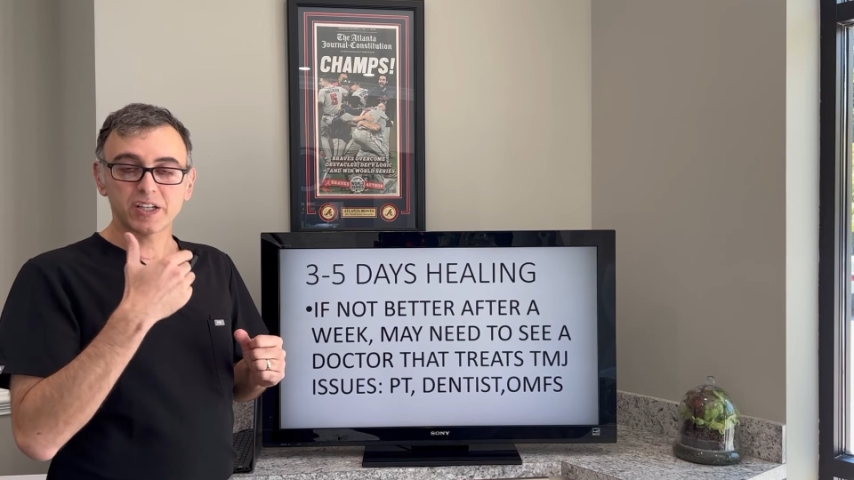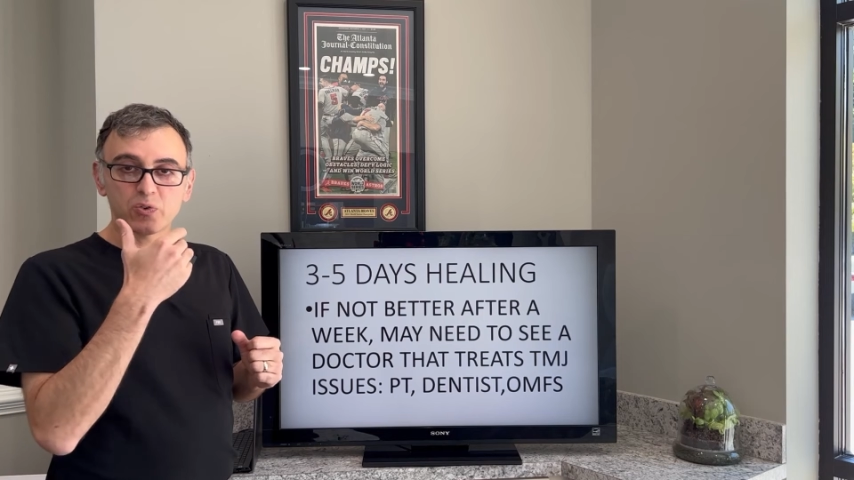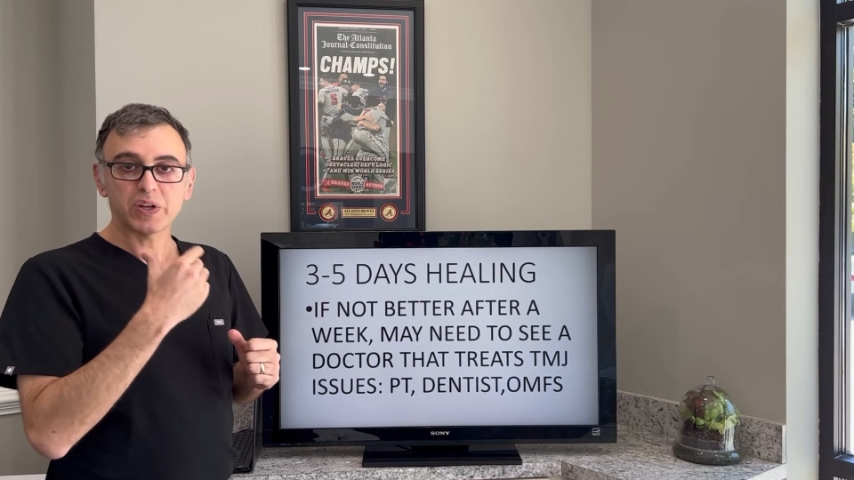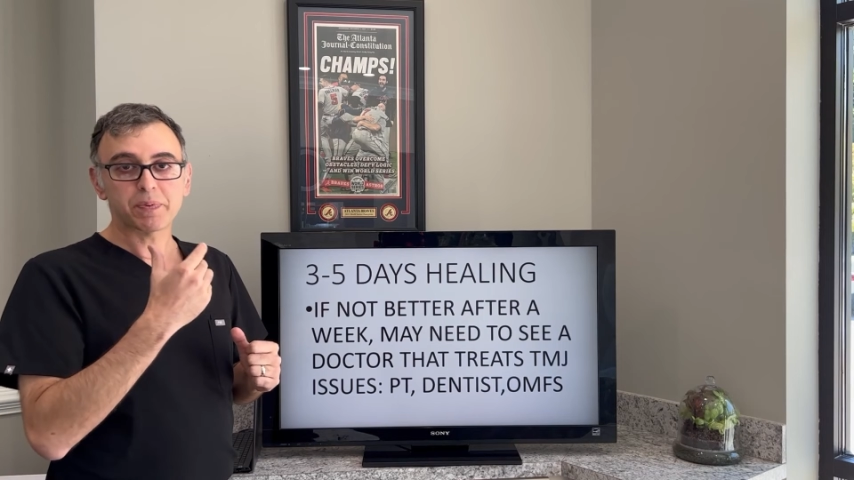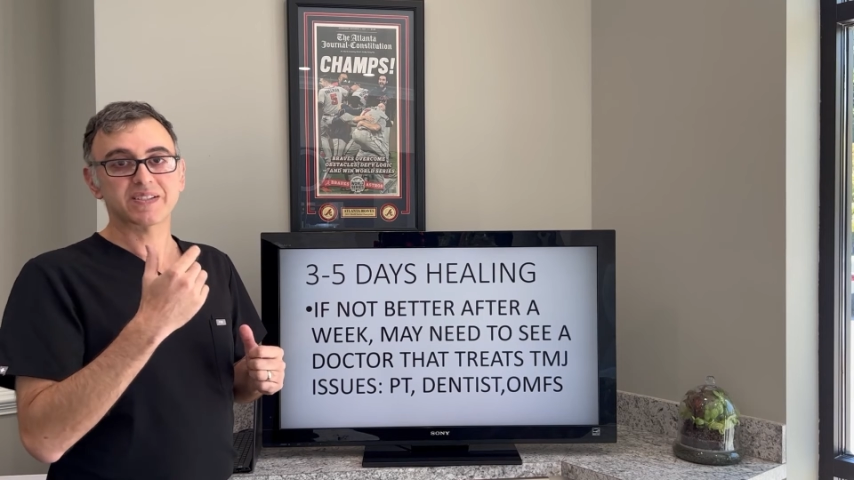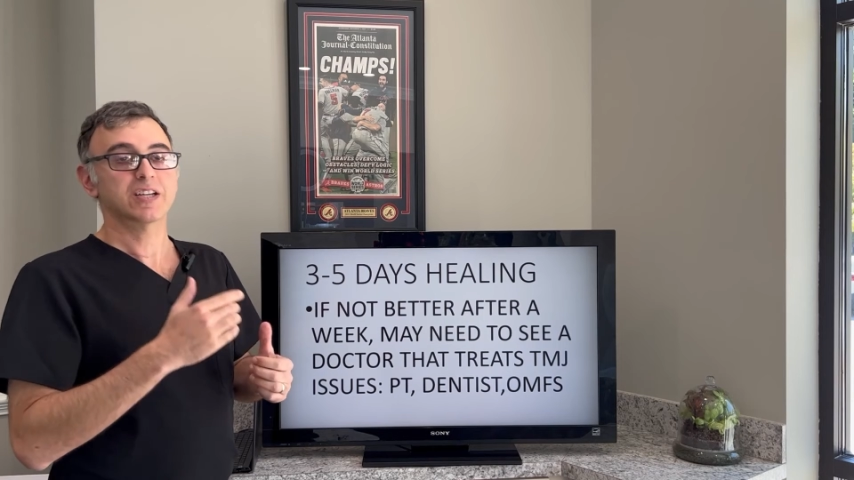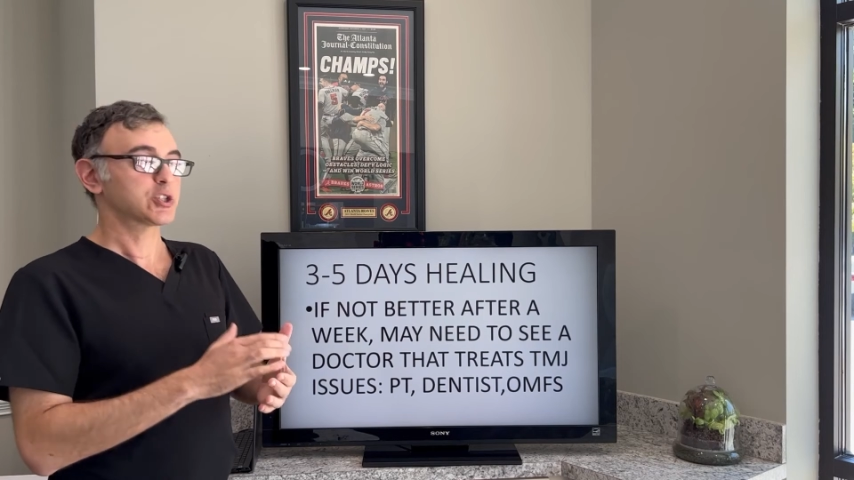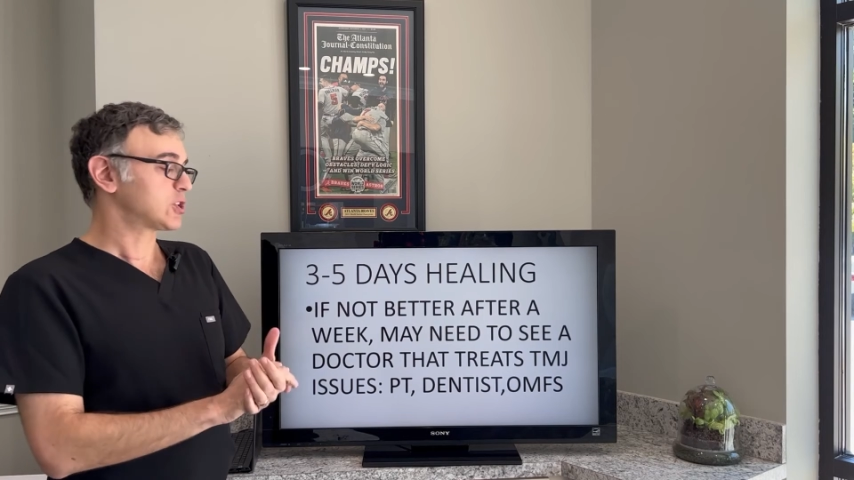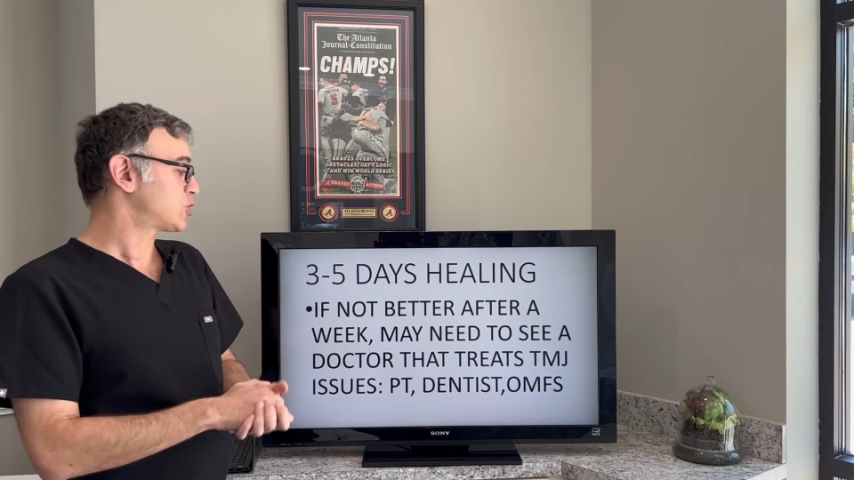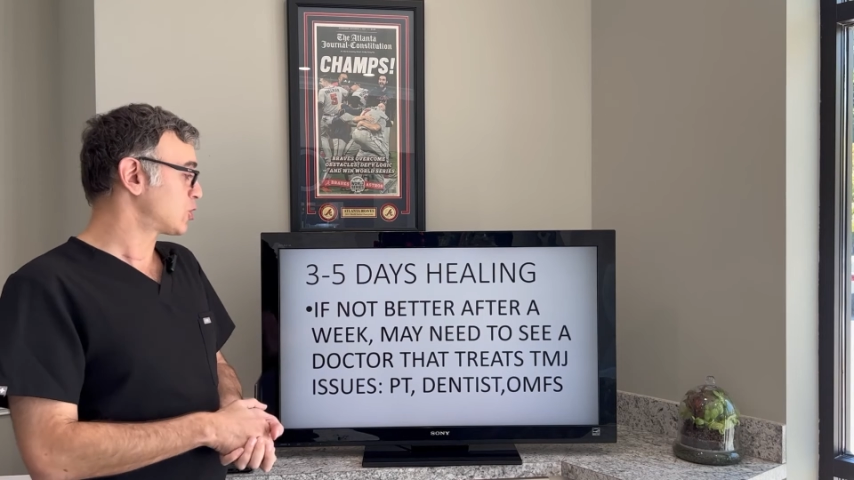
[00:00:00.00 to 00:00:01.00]
that
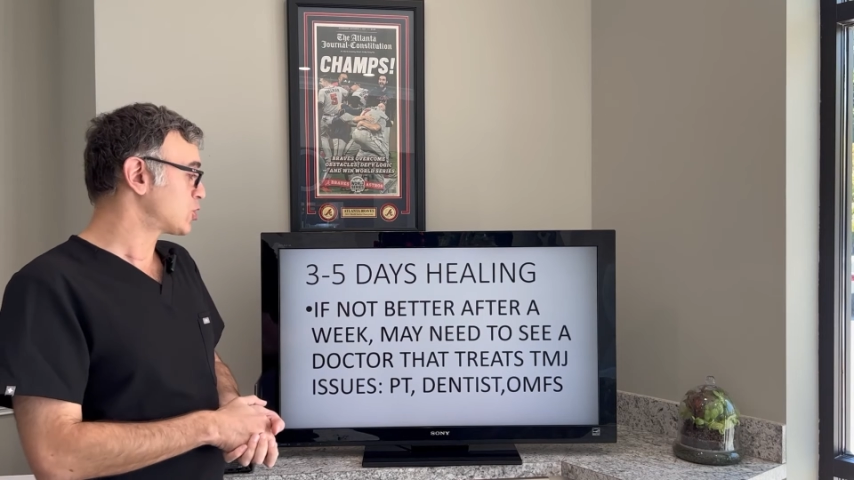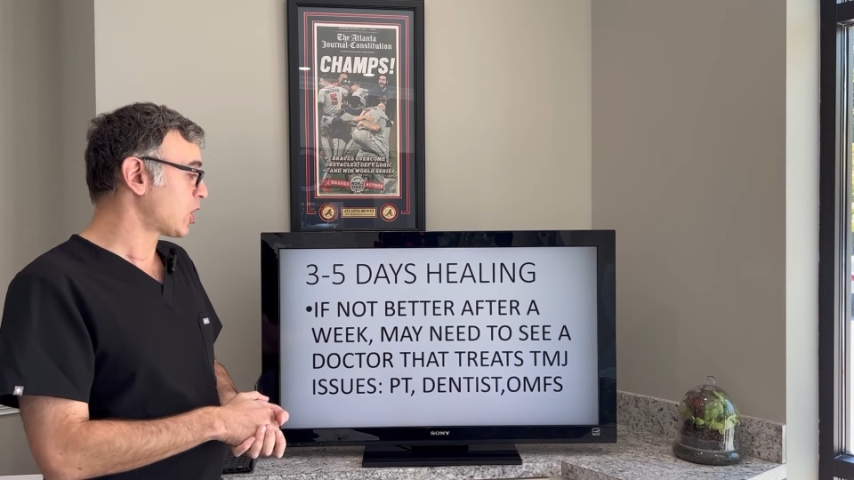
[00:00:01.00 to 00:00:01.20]
repositions your